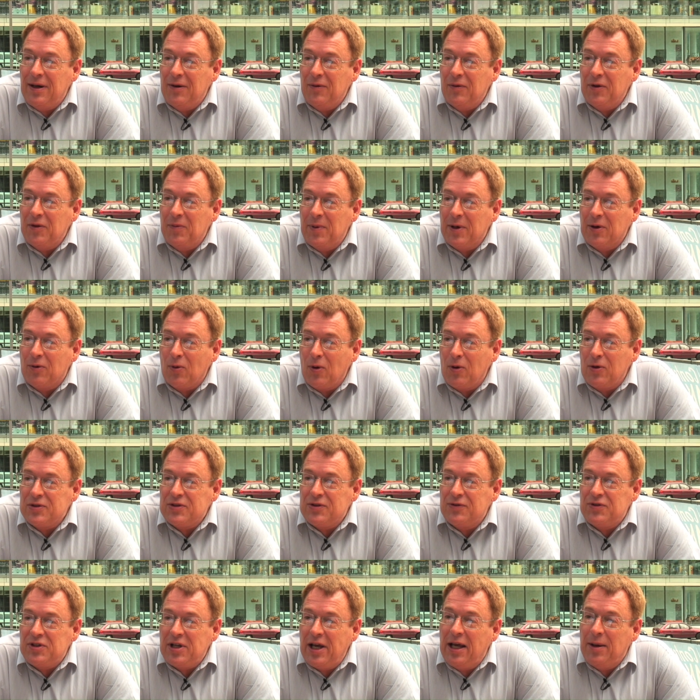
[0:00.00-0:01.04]
with big
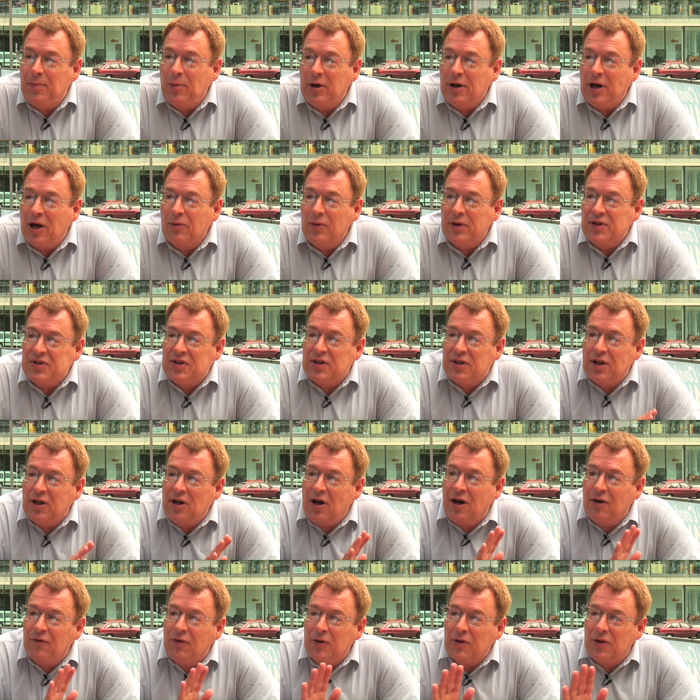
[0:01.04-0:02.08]
rolls of tape on our wrists and
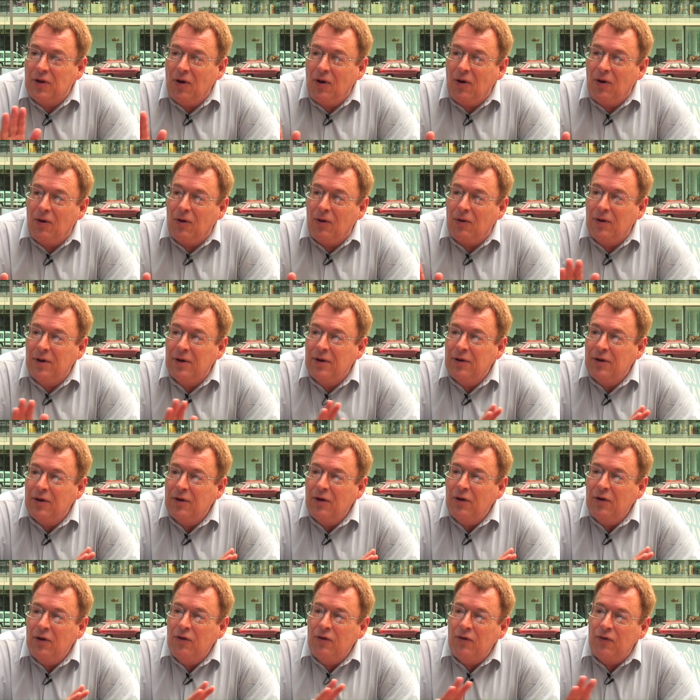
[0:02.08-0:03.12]
covered the whole
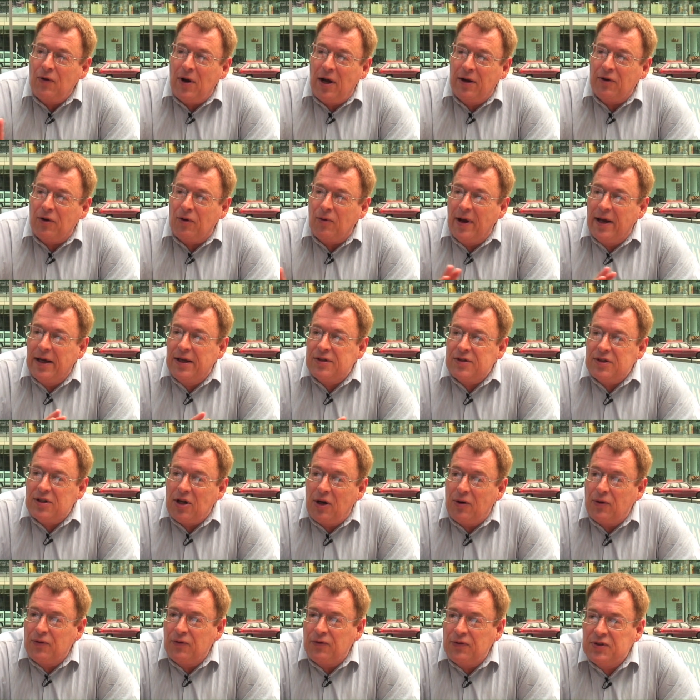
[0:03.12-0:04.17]
front gray
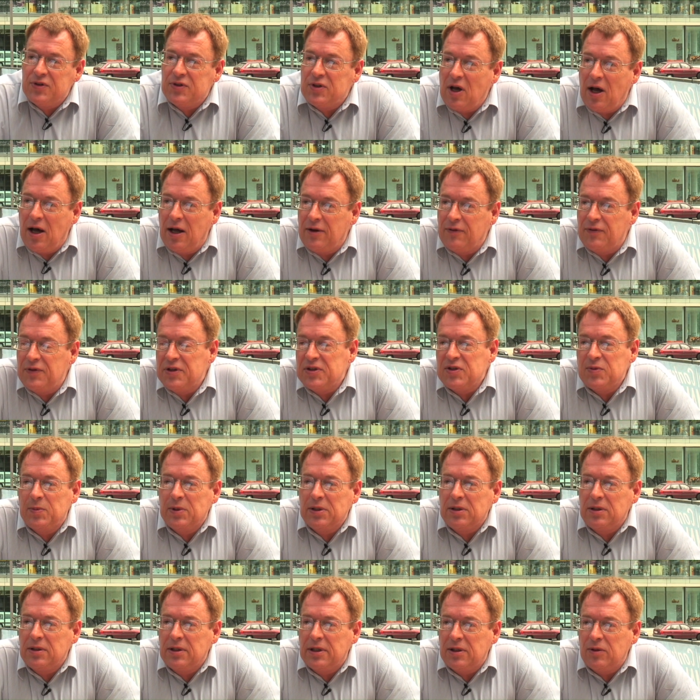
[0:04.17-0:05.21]
stone facade of this
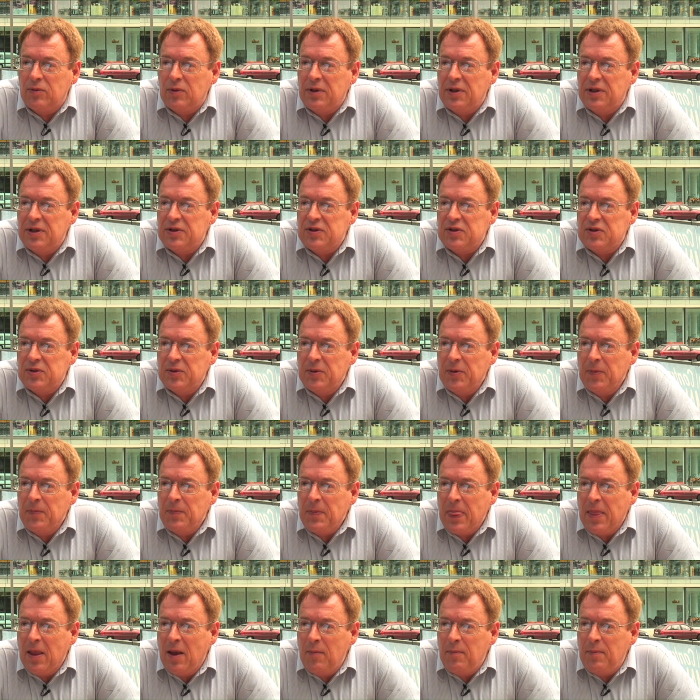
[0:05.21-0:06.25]
building with this
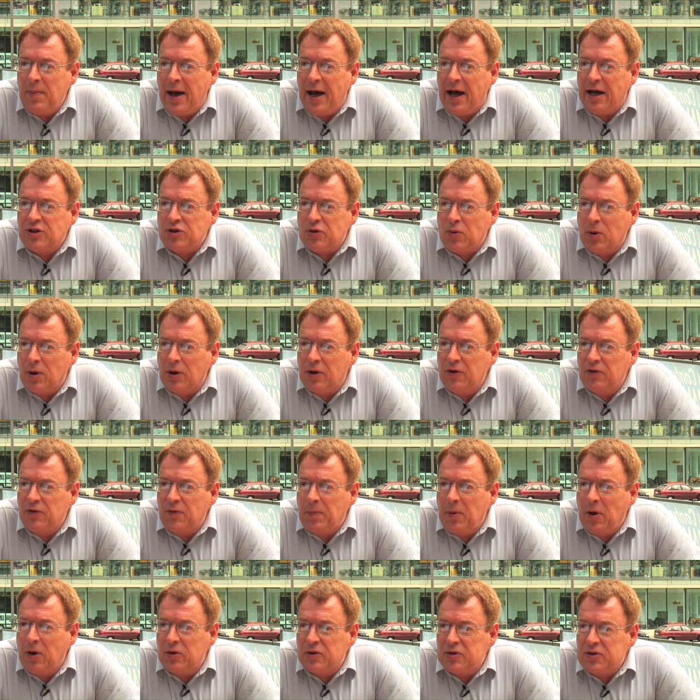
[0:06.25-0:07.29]
patchwork
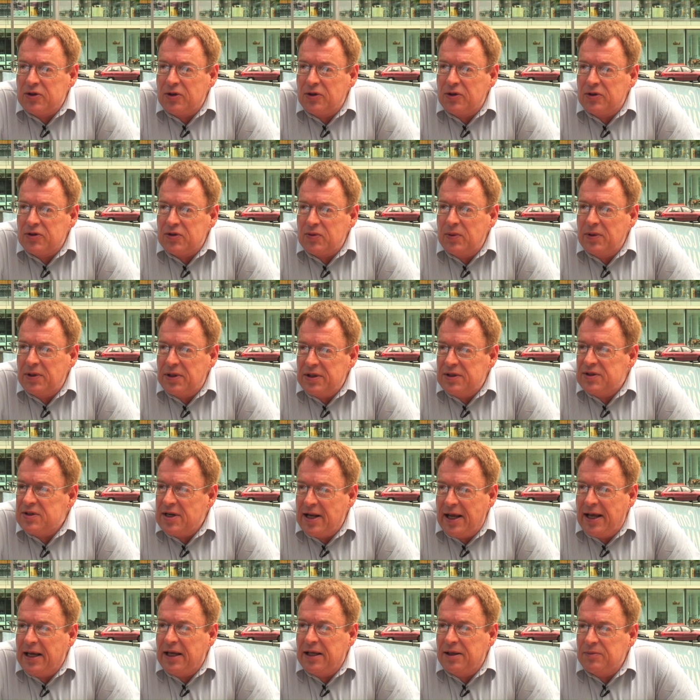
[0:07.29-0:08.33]
of posters with these
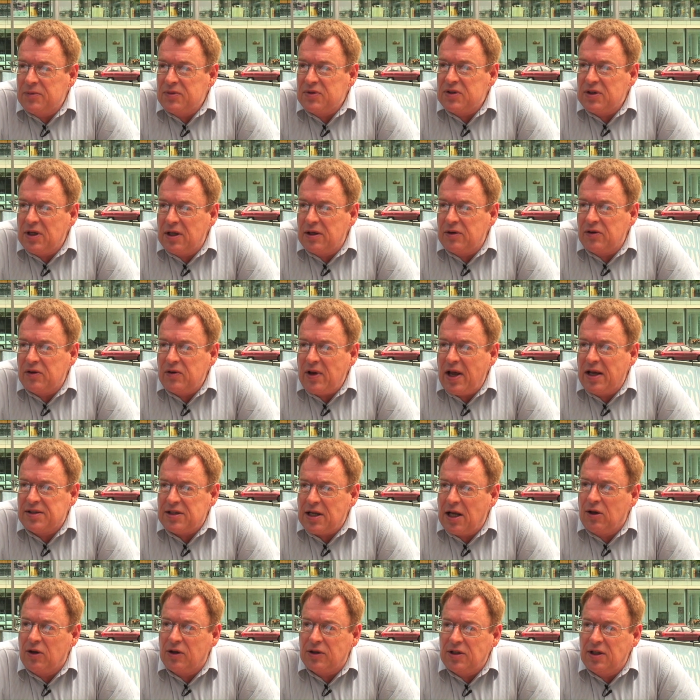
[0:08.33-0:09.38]
names. And
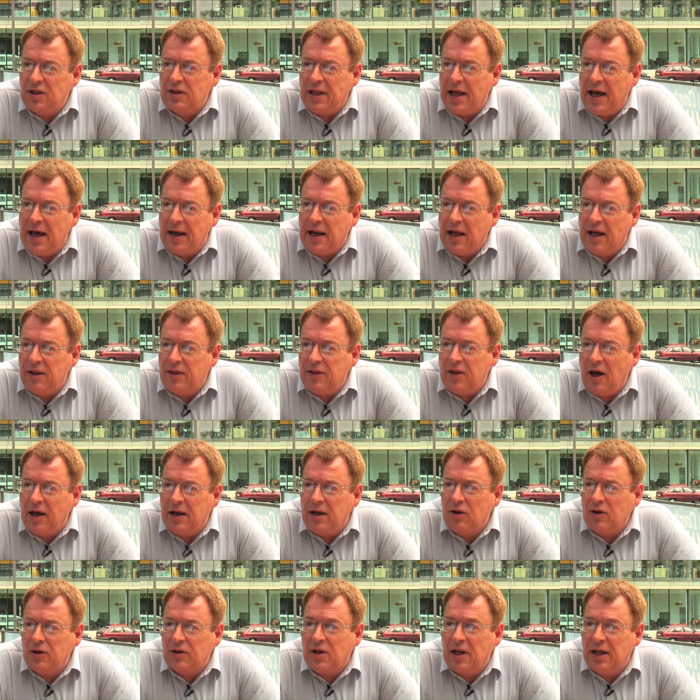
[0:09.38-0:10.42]
as I looked at that, I
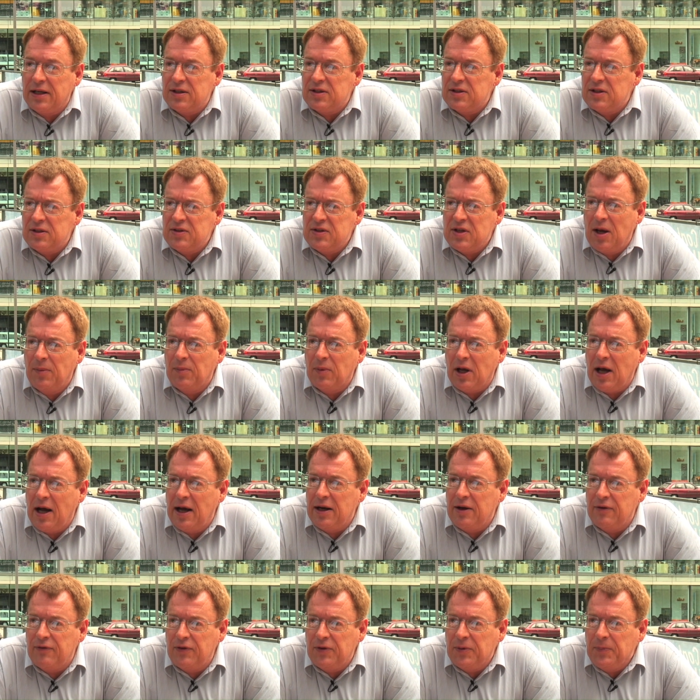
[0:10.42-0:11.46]
thought it looked like some
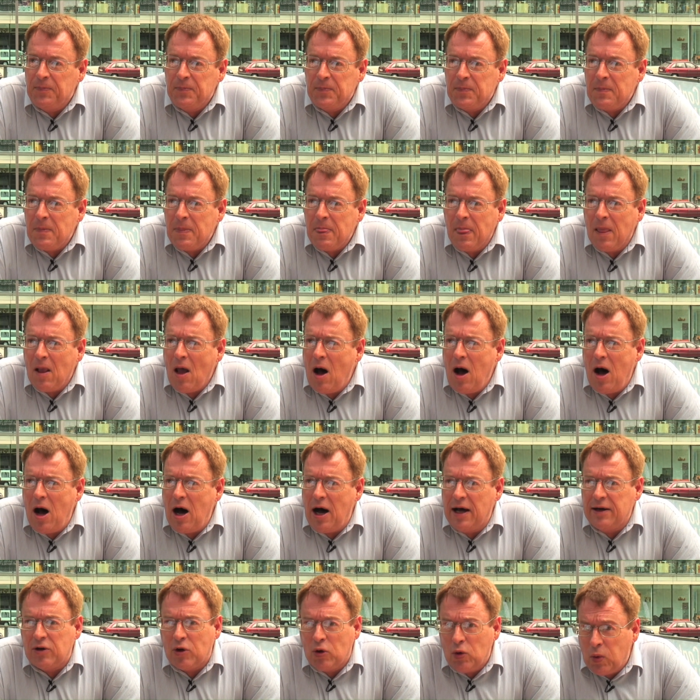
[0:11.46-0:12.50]
kind of
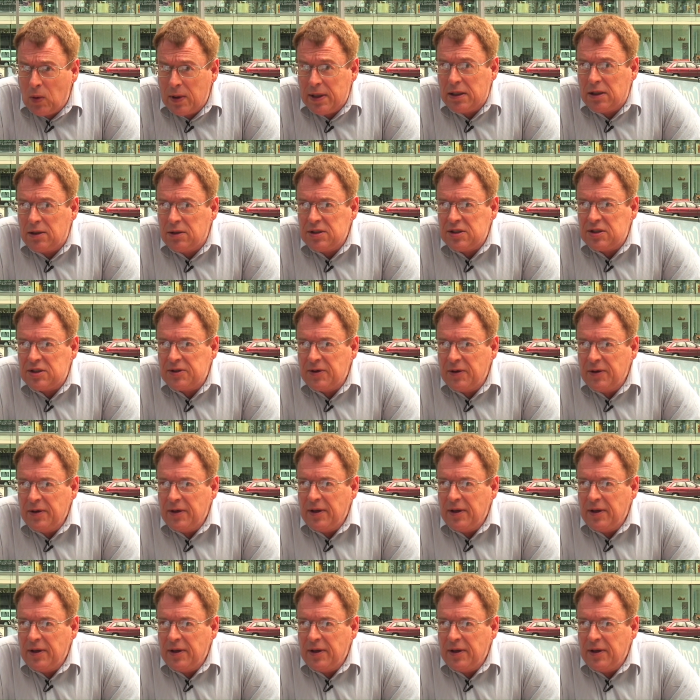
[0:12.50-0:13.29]
odd quilt.